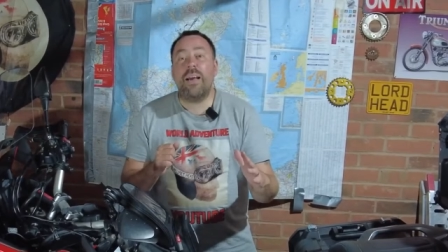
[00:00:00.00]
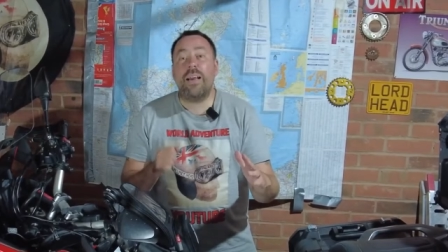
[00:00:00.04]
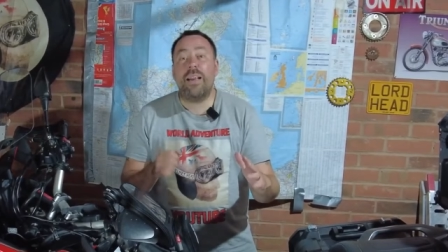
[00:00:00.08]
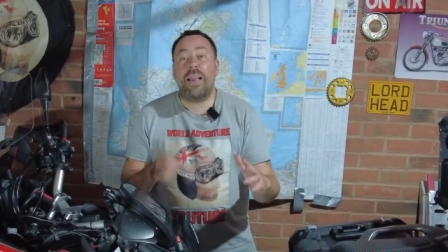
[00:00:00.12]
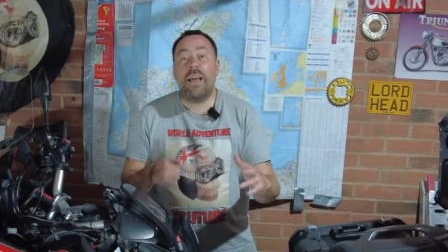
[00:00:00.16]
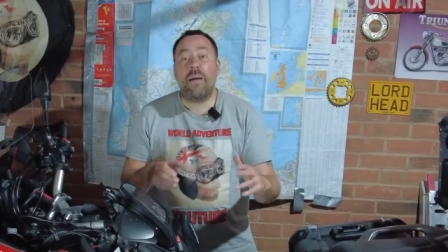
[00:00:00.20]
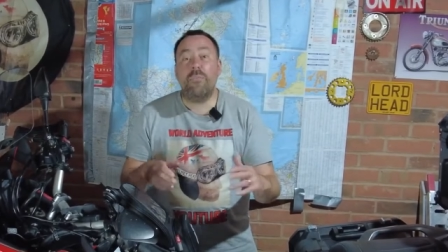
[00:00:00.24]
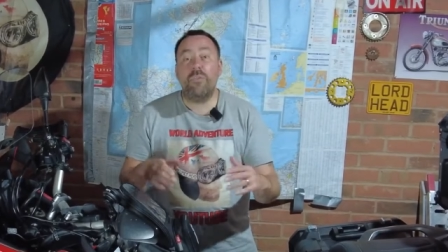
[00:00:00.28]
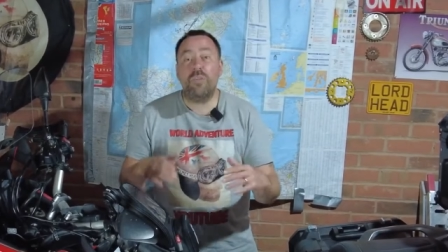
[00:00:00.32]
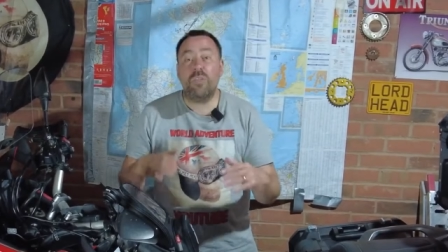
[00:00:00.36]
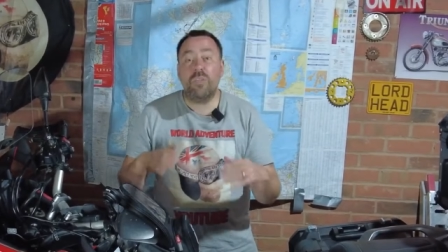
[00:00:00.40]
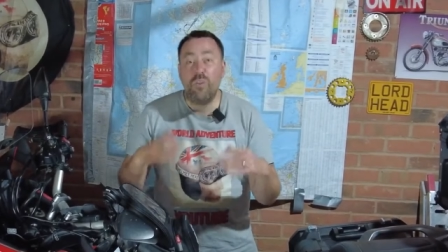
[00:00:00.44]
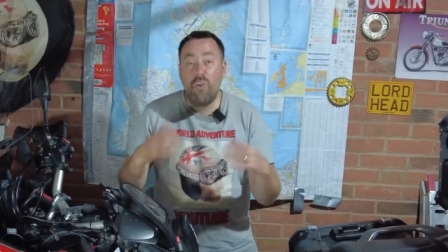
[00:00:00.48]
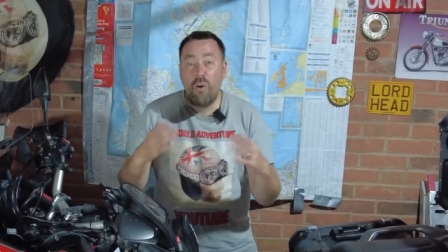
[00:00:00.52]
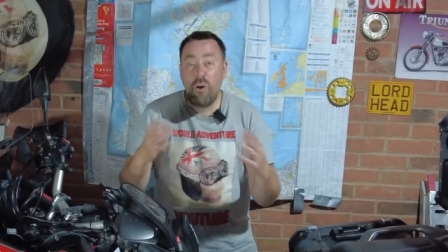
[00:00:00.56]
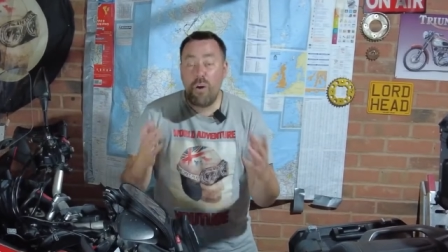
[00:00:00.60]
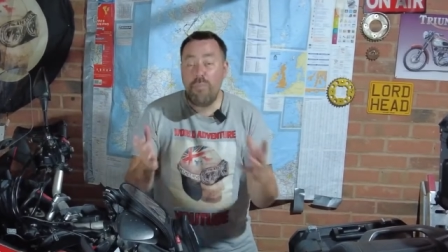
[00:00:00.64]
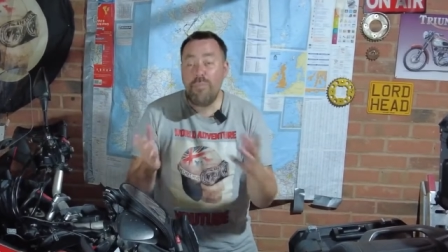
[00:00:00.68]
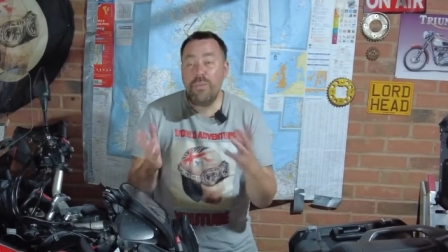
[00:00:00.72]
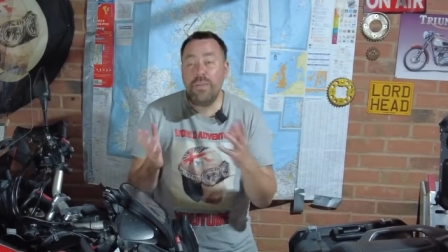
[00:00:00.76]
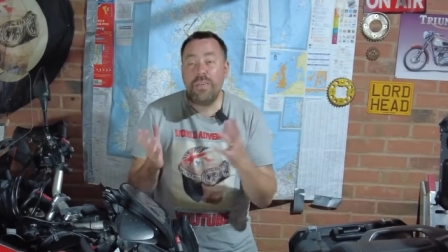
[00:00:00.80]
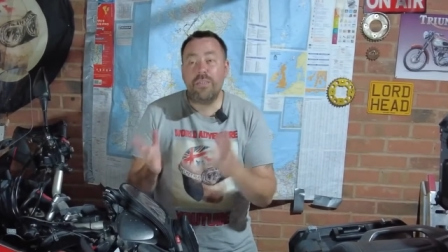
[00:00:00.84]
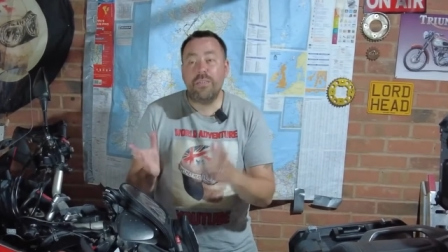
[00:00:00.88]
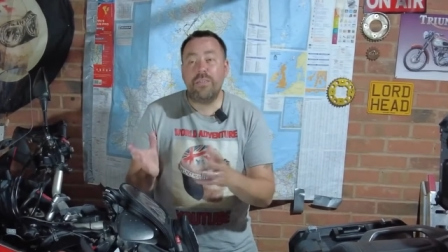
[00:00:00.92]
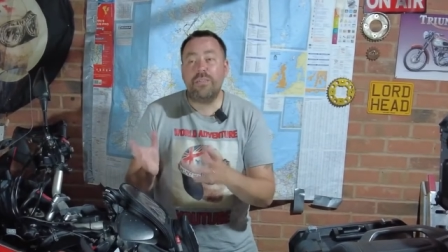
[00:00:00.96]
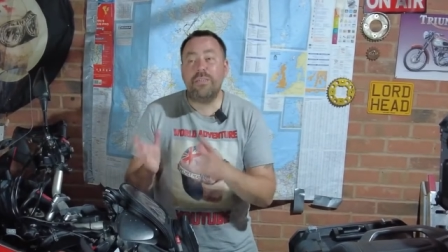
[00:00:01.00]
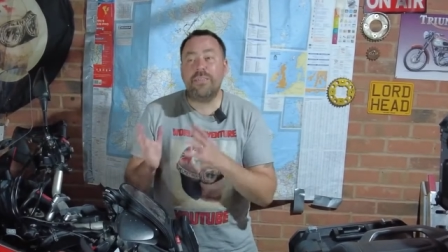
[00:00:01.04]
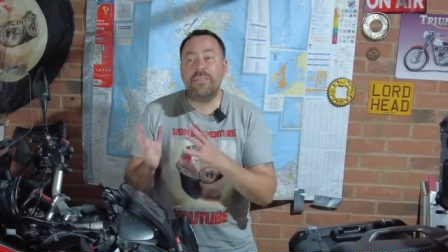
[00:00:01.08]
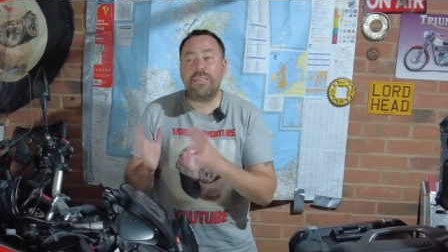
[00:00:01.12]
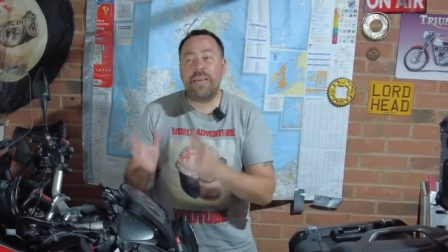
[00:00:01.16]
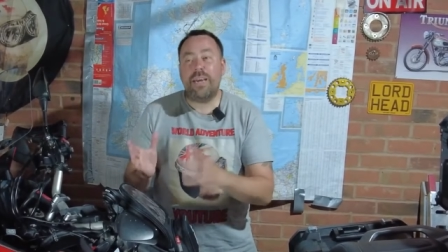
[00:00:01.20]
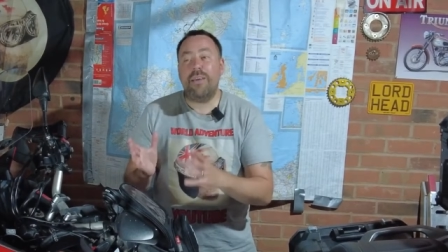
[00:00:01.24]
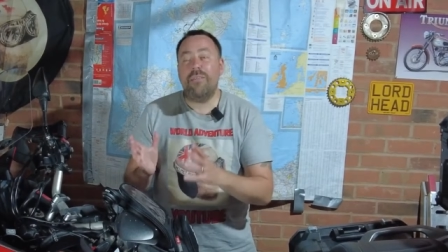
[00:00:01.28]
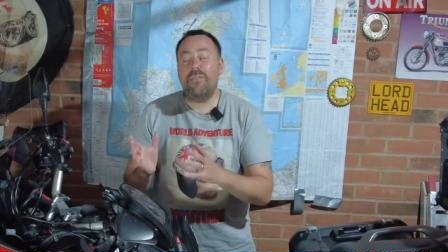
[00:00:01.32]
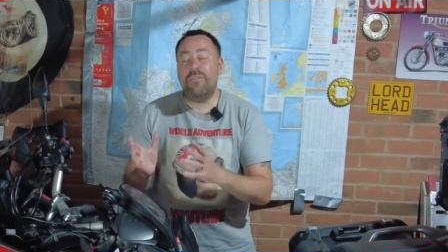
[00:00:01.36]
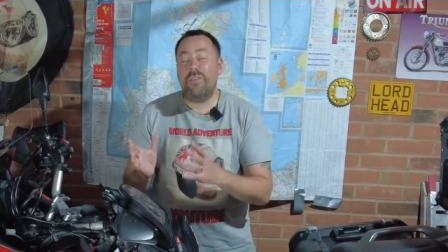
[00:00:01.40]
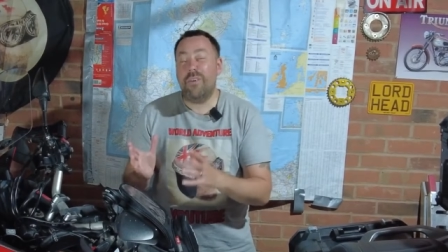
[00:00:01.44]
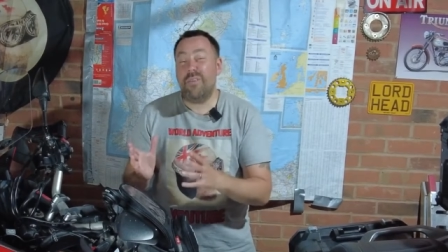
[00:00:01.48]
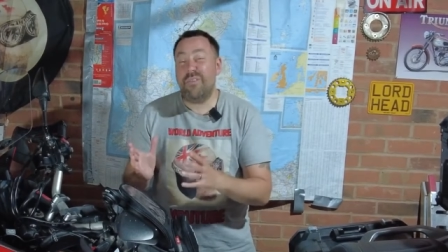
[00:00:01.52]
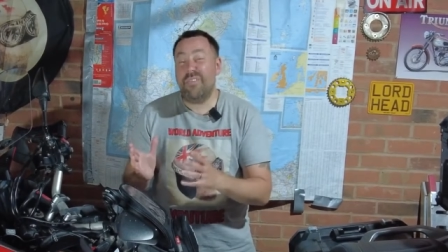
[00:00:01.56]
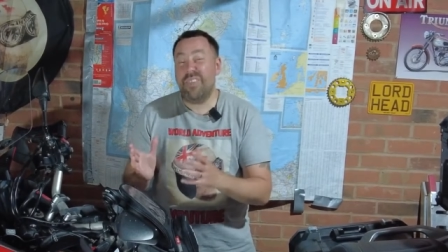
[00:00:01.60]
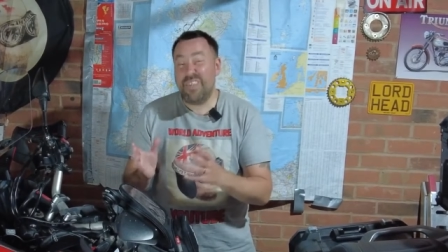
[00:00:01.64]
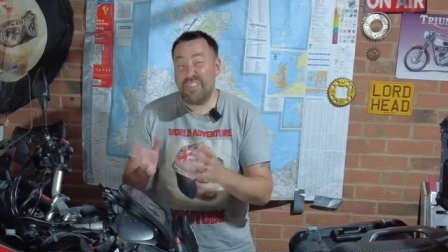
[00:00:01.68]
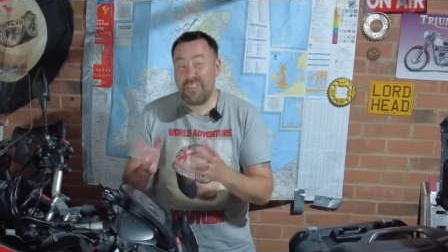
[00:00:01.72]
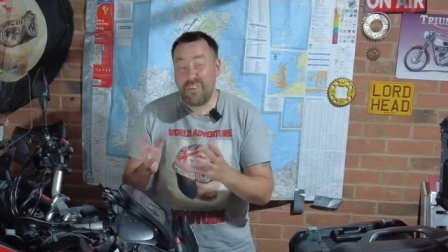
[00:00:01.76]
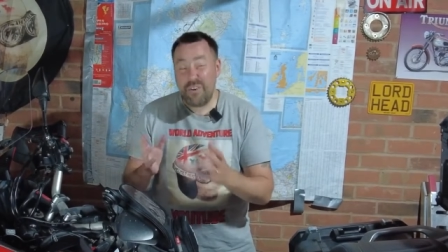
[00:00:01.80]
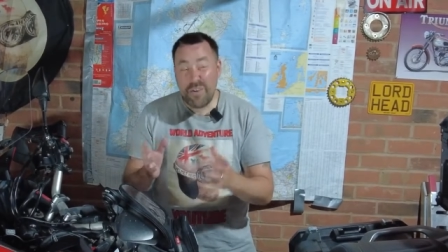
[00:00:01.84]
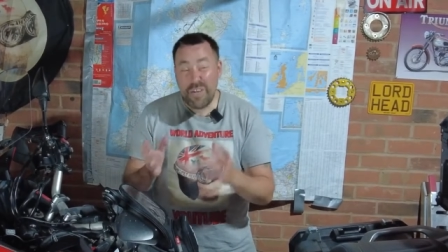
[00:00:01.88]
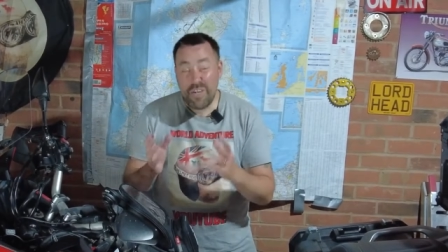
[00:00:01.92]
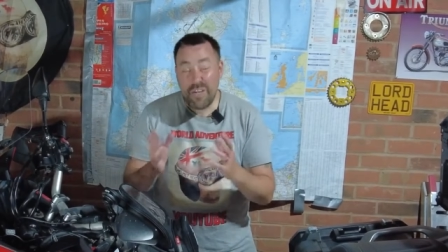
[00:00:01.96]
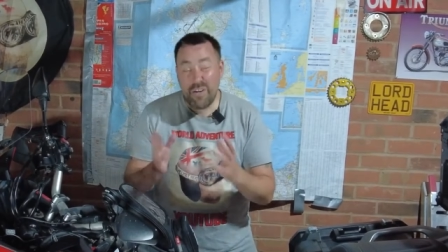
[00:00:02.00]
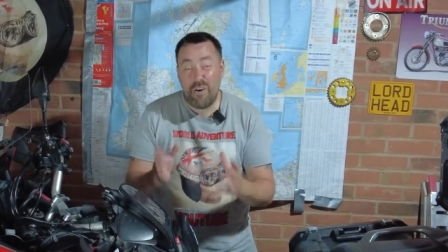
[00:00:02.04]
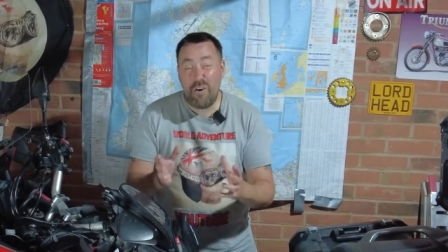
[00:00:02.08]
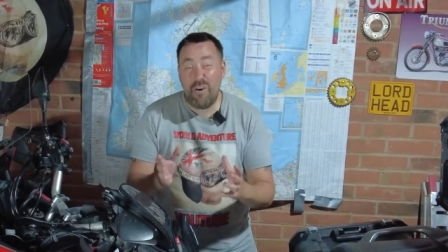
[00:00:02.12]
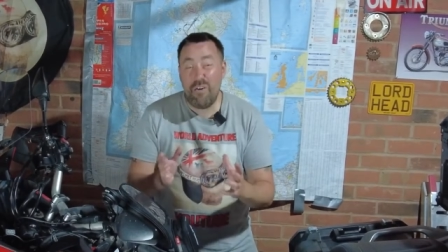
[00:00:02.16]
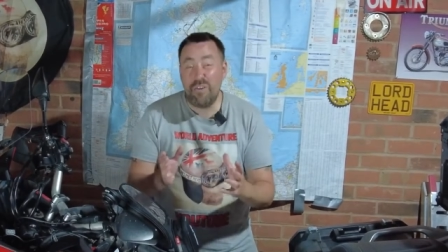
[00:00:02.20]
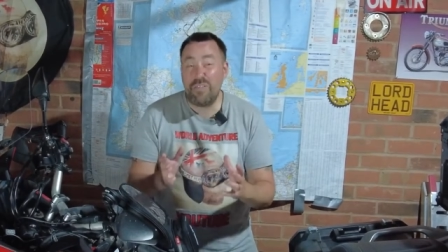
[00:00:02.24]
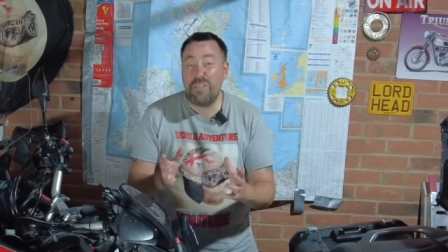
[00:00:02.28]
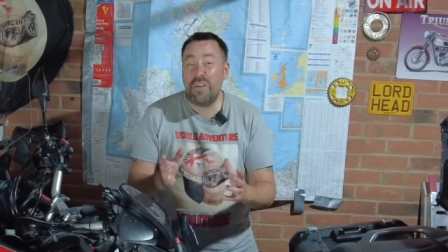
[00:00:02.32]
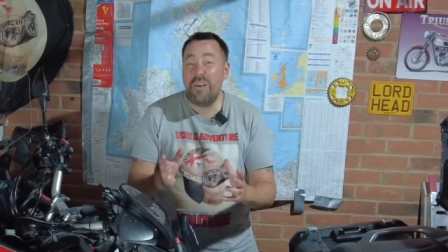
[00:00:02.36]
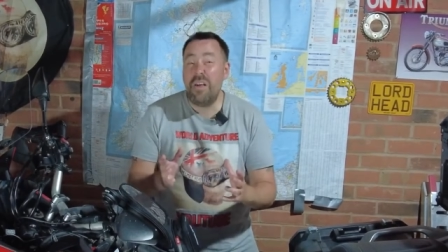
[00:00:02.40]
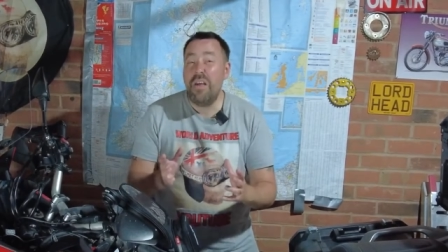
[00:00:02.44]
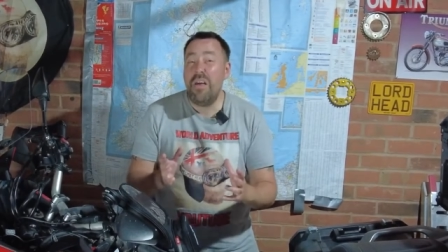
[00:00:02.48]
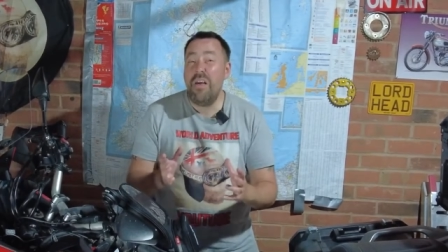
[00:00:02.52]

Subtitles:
and how much time this could save you. This only costs